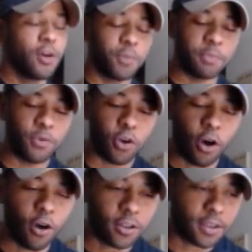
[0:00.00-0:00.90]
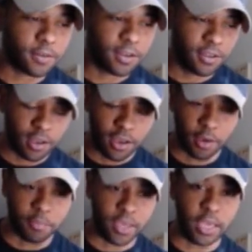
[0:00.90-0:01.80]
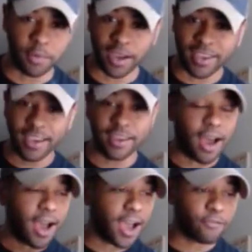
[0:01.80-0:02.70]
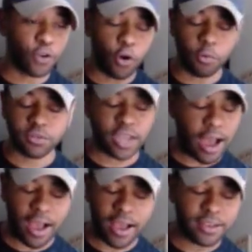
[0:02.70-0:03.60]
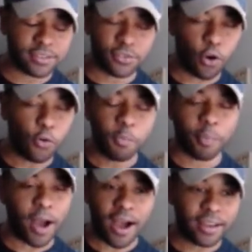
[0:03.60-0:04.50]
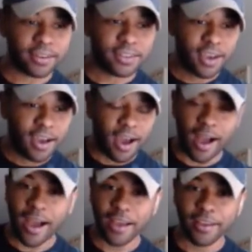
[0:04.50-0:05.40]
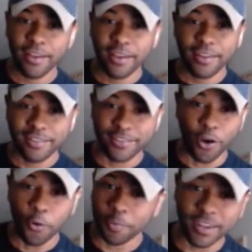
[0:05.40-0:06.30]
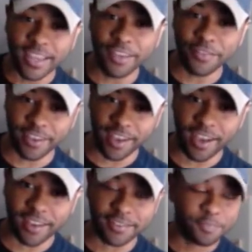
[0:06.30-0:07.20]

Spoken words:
People calling Khabib, again, I have no ties, no bond. I don't believe in God.